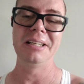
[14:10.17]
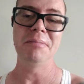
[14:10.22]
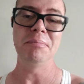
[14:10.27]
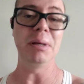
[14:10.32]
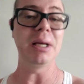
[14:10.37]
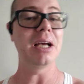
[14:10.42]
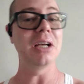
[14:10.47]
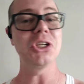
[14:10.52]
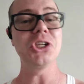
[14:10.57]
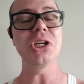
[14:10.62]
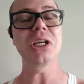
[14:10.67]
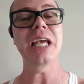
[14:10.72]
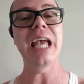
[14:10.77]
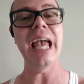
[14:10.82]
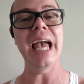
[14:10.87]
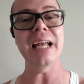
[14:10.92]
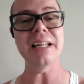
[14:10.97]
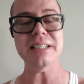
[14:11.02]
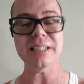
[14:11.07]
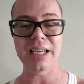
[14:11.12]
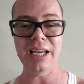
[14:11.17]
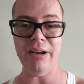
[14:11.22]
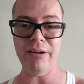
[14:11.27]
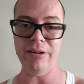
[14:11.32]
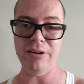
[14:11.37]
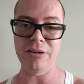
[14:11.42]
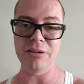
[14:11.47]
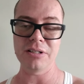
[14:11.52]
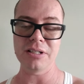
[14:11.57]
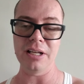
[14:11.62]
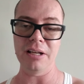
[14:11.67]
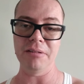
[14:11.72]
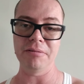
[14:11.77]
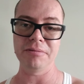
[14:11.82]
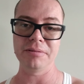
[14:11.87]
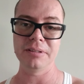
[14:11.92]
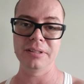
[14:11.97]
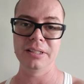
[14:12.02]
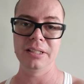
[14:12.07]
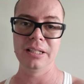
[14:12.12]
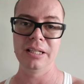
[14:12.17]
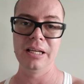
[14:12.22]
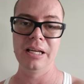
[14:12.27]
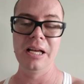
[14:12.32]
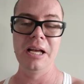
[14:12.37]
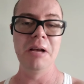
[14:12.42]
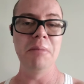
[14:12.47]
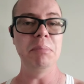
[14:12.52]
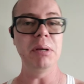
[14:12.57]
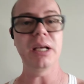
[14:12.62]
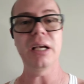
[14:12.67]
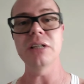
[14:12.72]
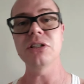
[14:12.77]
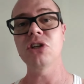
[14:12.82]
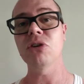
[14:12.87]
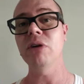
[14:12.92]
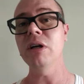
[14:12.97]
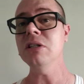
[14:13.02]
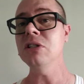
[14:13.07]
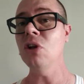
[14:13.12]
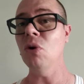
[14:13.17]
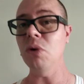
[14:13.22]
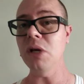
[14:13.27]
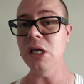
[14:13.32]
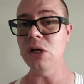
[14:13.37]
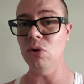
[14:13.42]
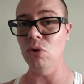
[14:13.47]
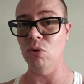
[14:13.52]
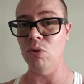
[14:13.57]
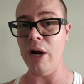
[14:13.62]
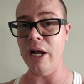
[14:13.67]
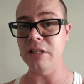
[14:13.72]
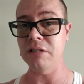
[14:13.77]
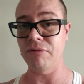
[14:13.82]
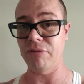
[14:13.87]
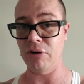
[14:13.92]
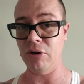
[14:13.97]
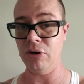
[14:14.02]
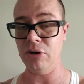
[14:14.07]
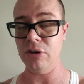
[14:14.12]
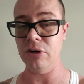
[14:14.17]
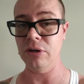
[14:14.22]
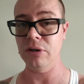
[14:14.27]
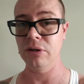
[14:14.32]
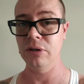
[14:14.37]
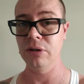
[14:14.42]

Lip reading: Because she can't carry herself. Because there is no equal rights for her.